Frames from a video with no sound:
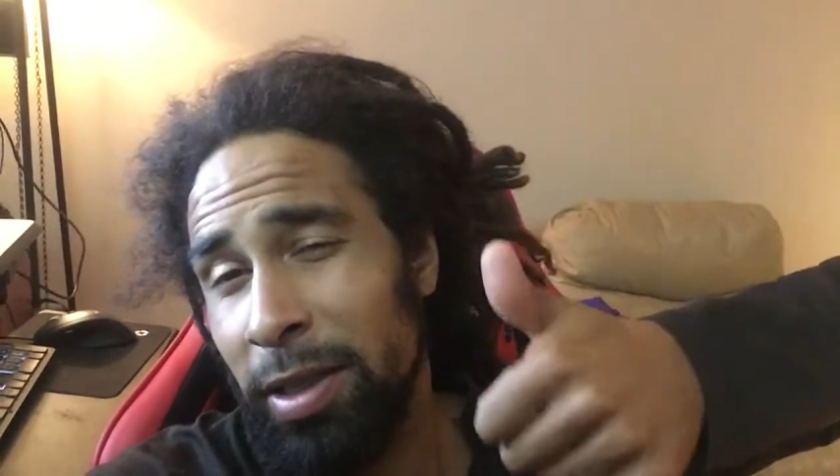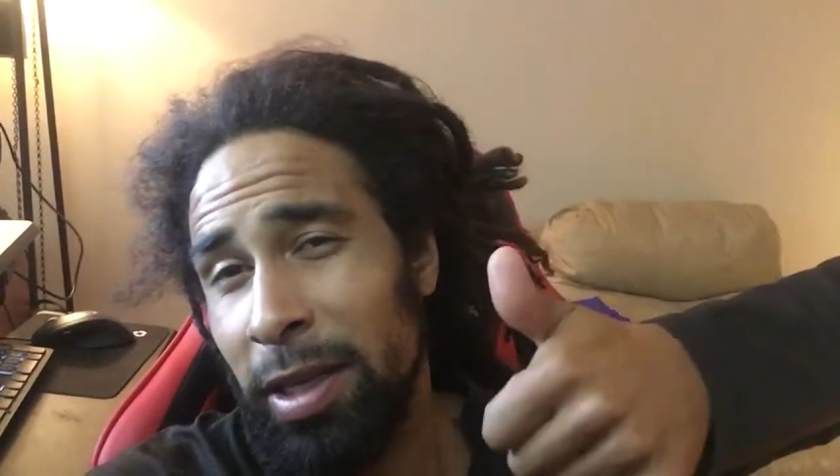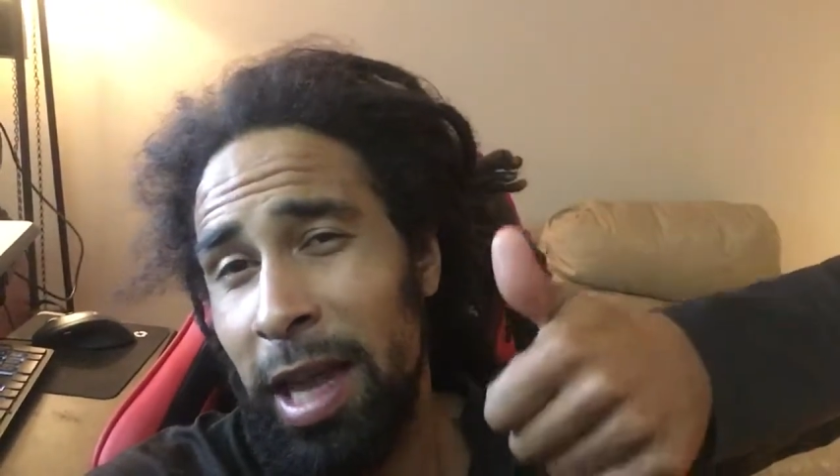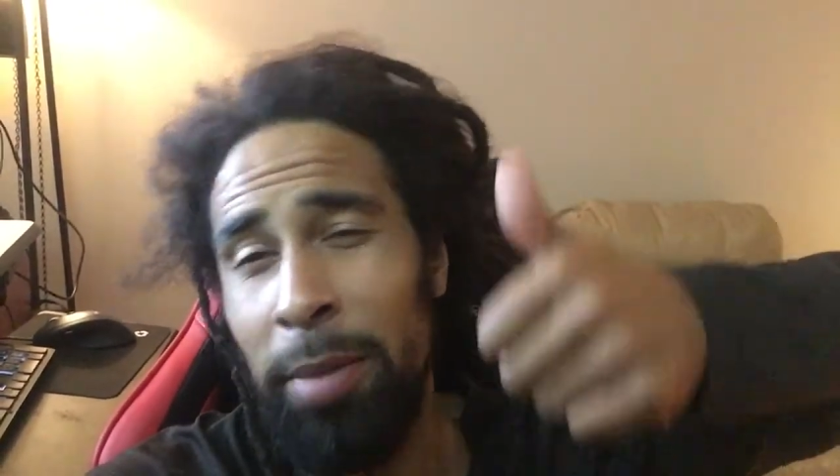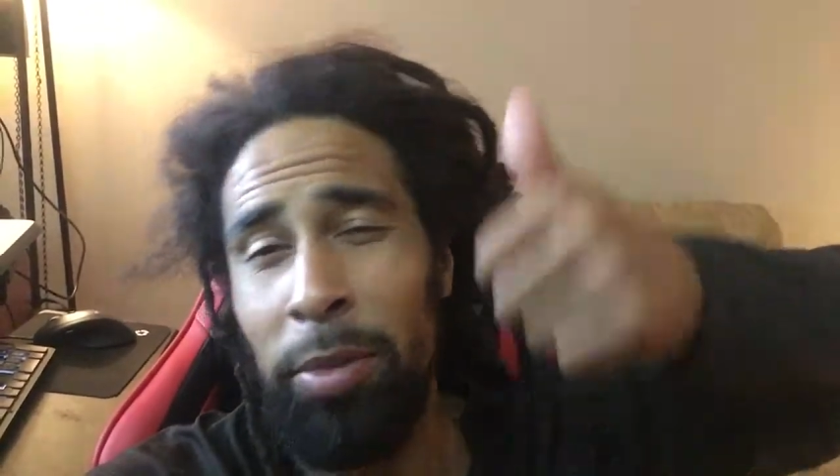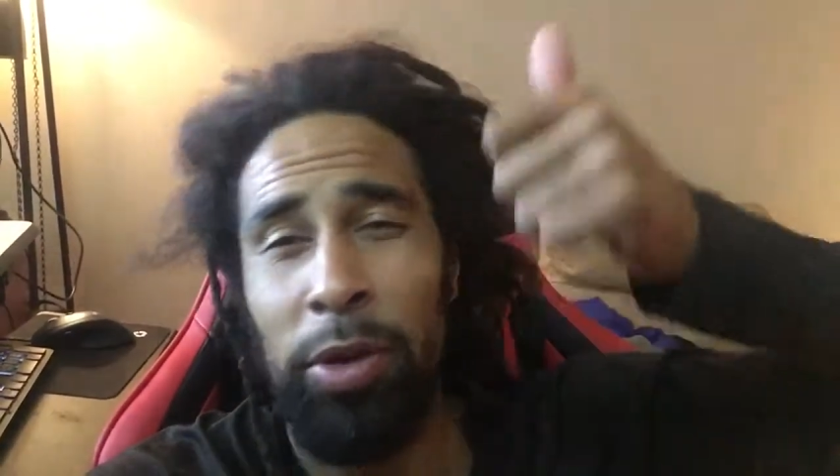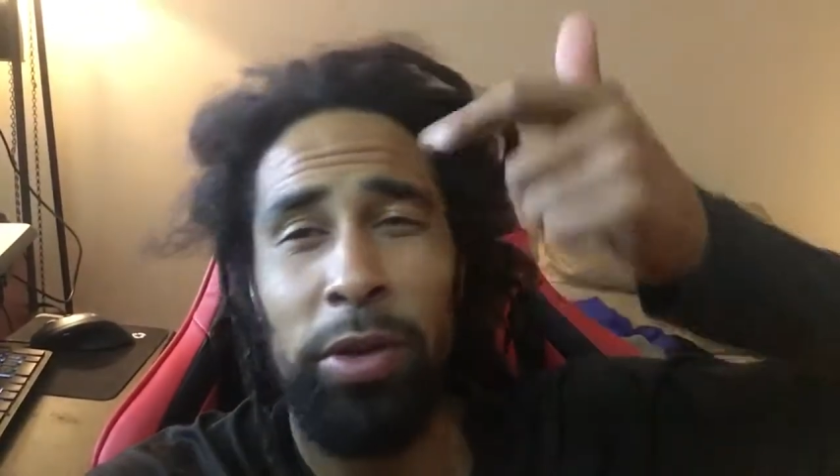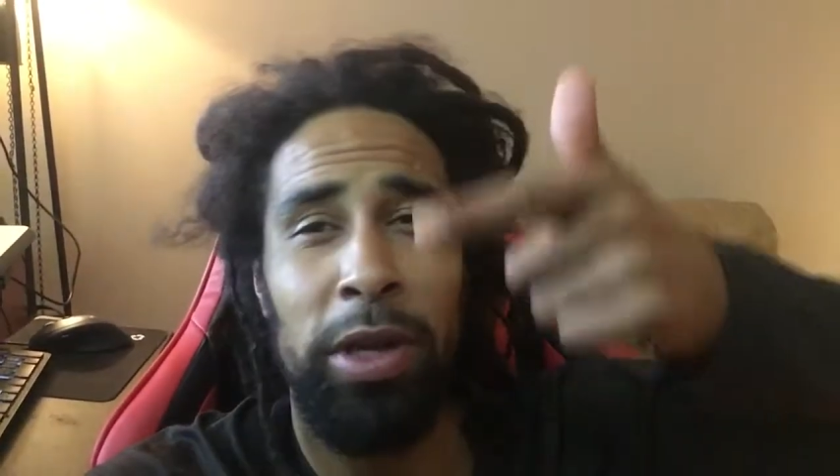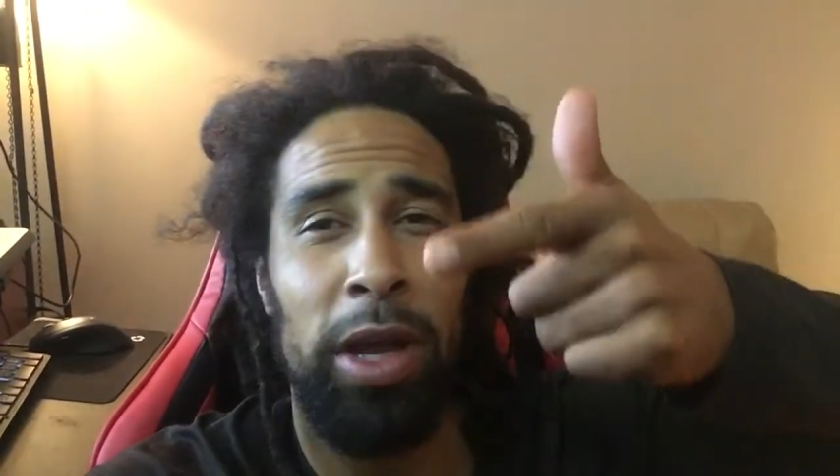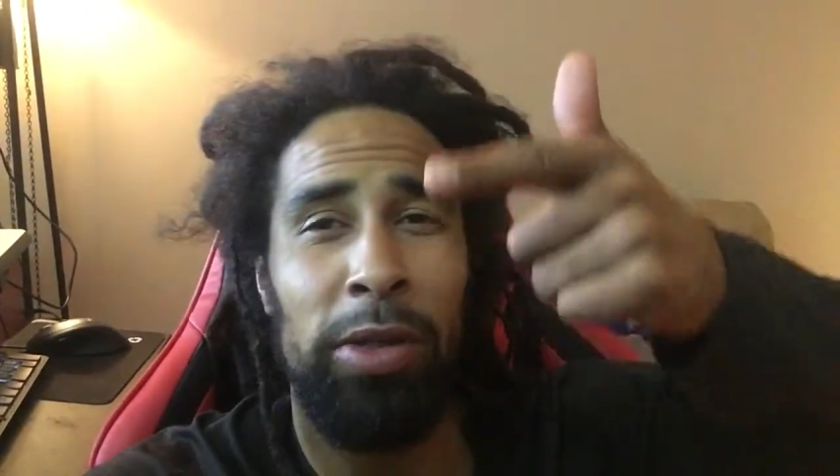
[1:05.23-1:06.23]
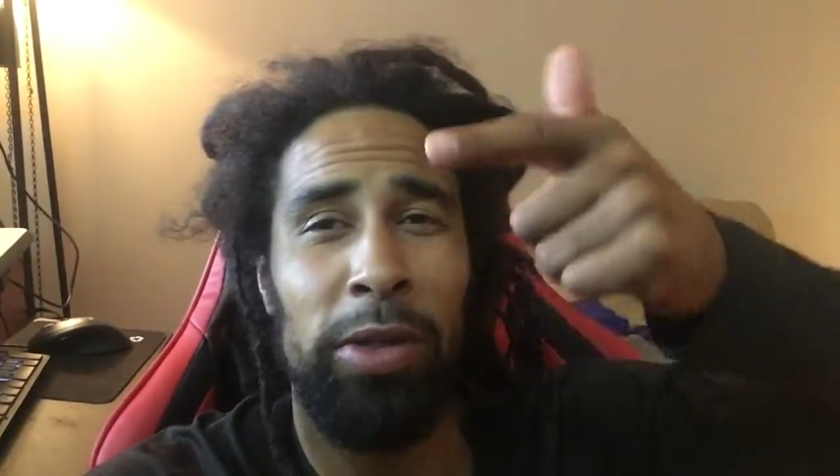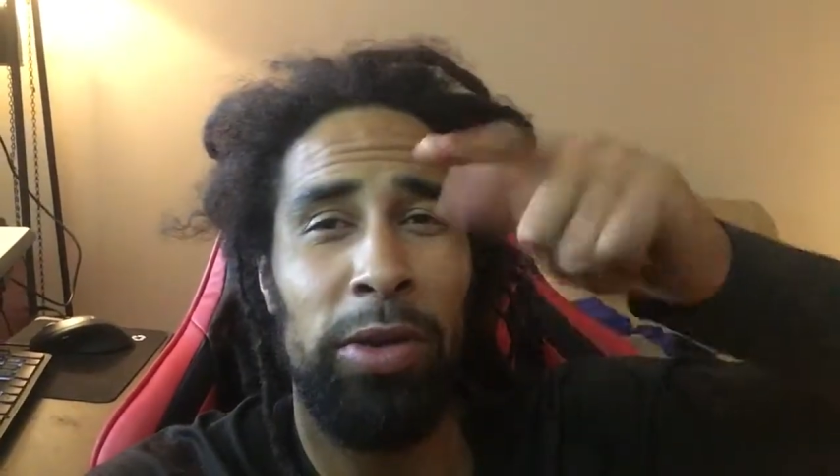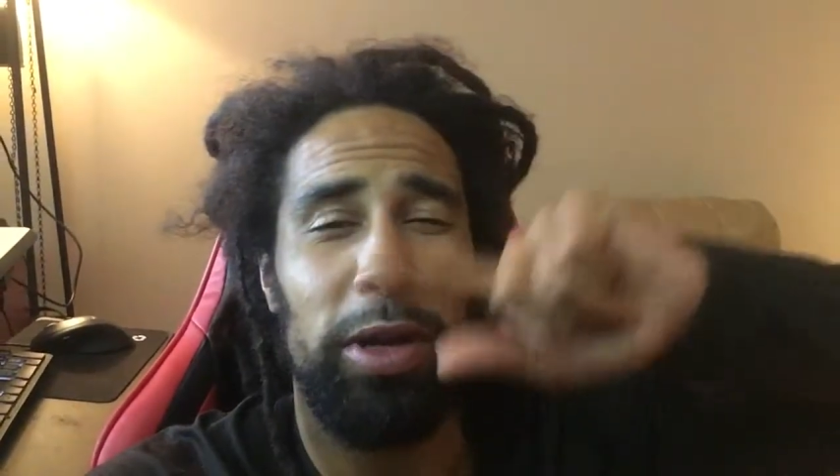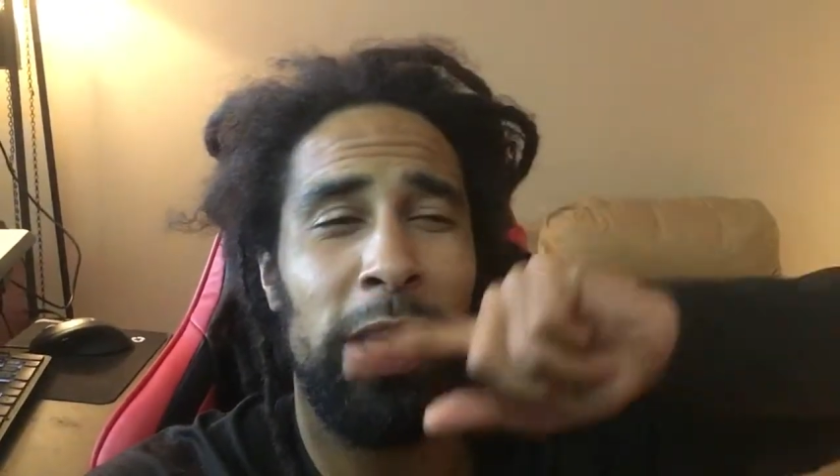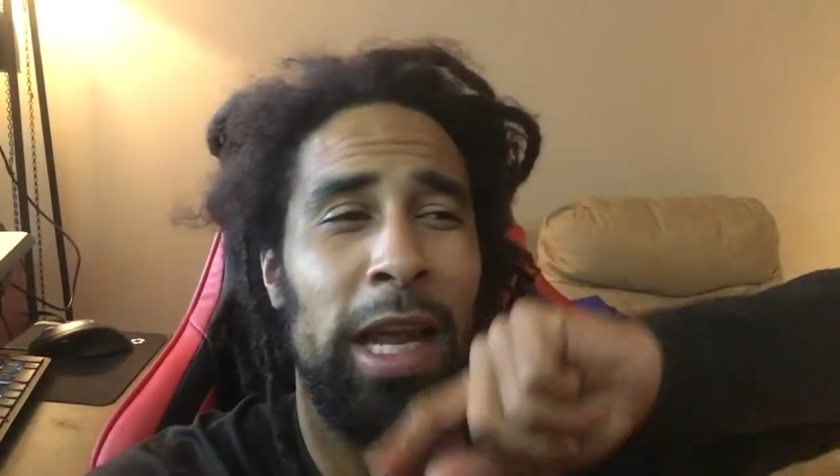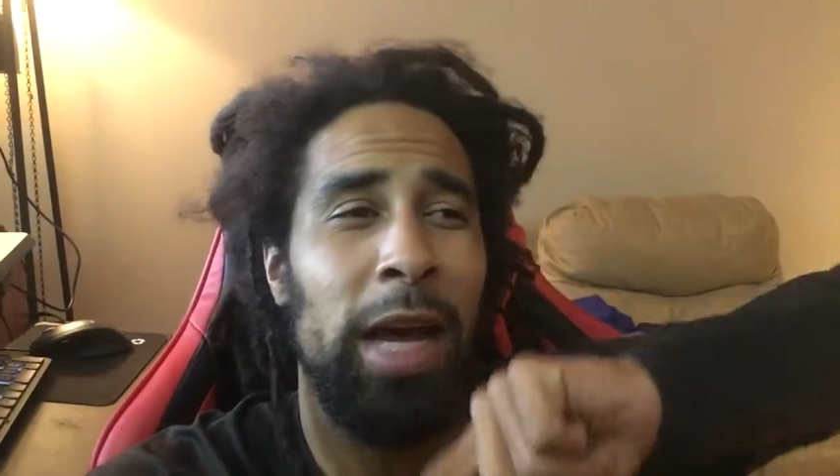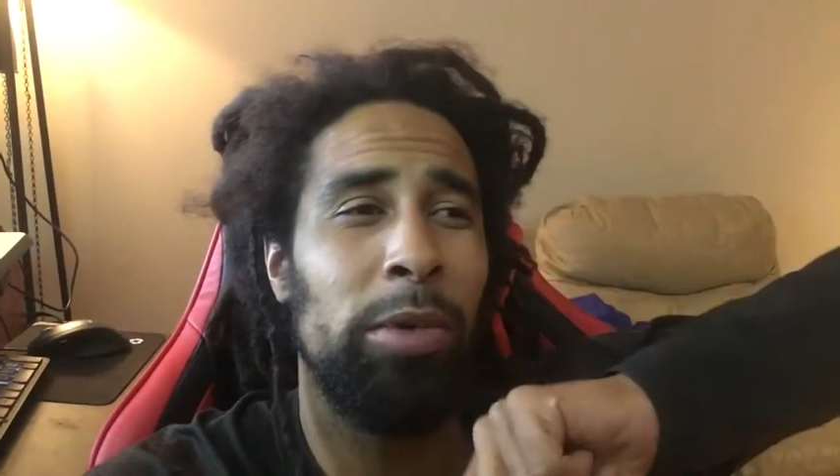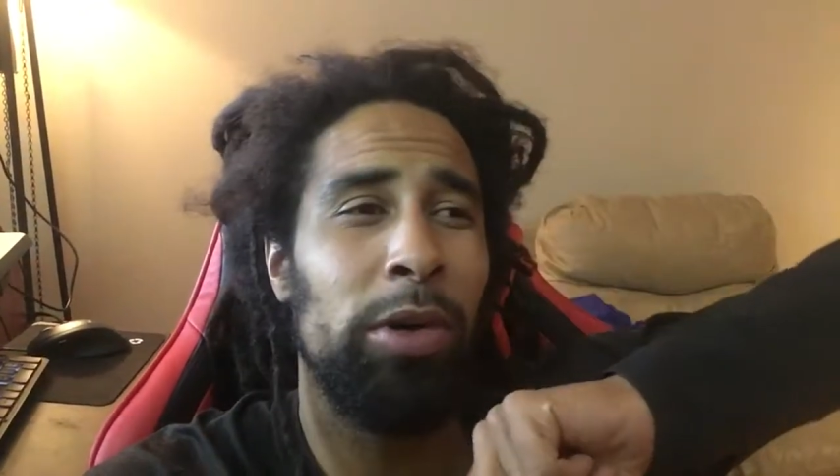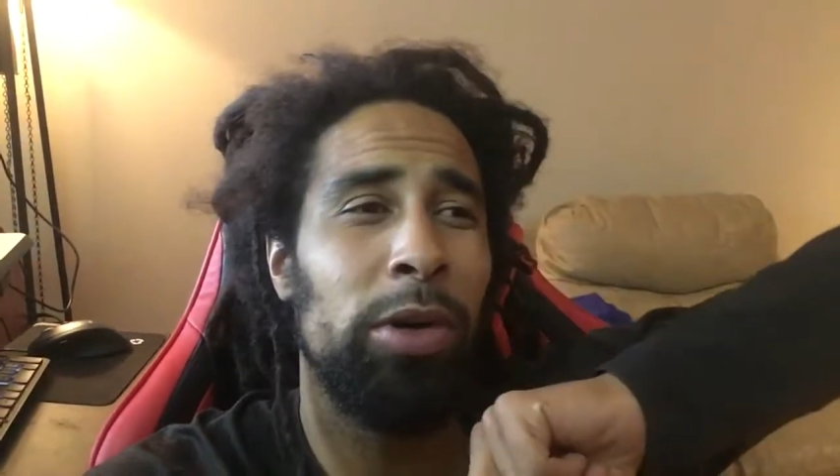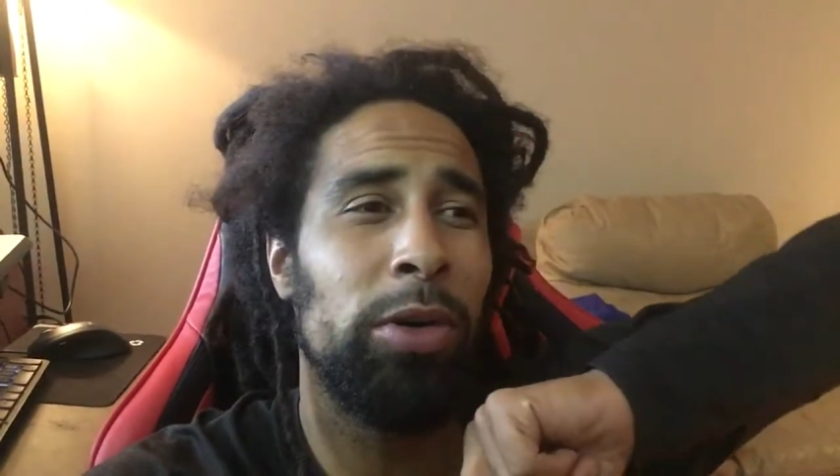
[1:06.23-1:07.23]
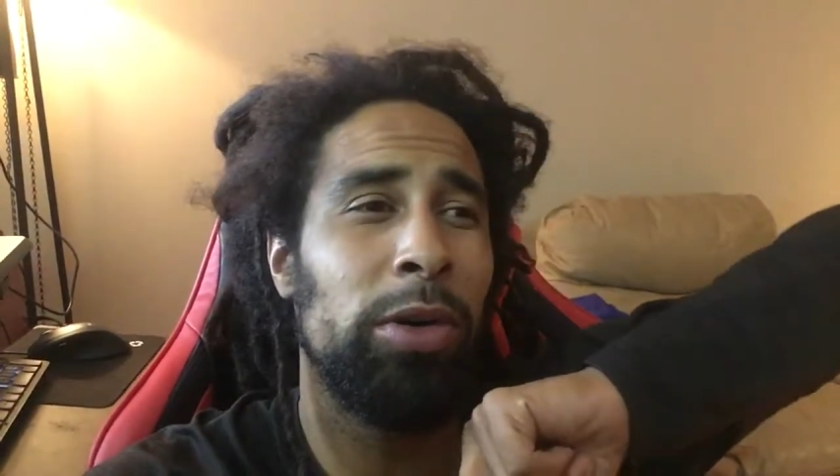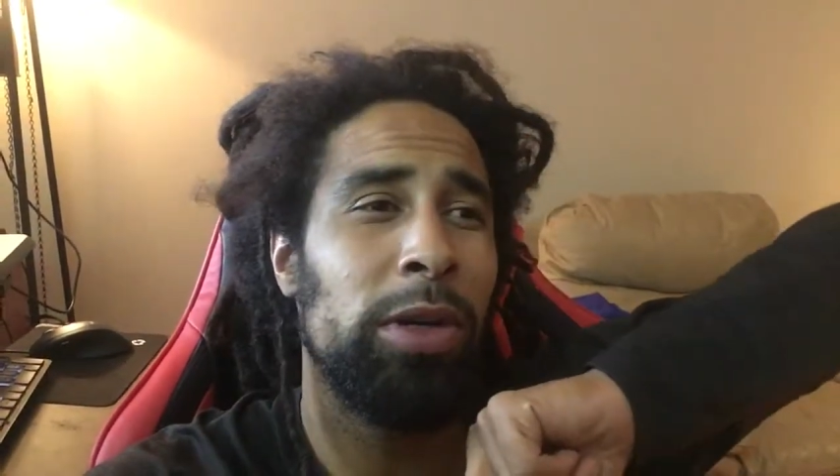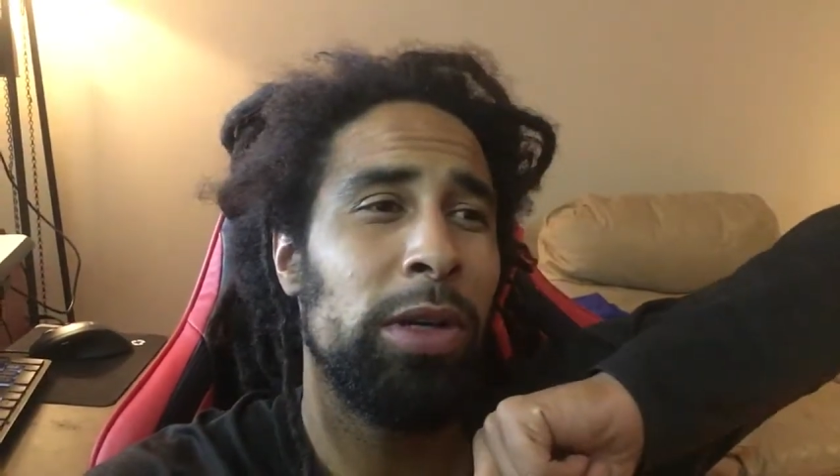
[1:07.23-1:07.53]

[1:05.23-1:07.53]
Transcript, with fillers: collabo, the Gunther collabo,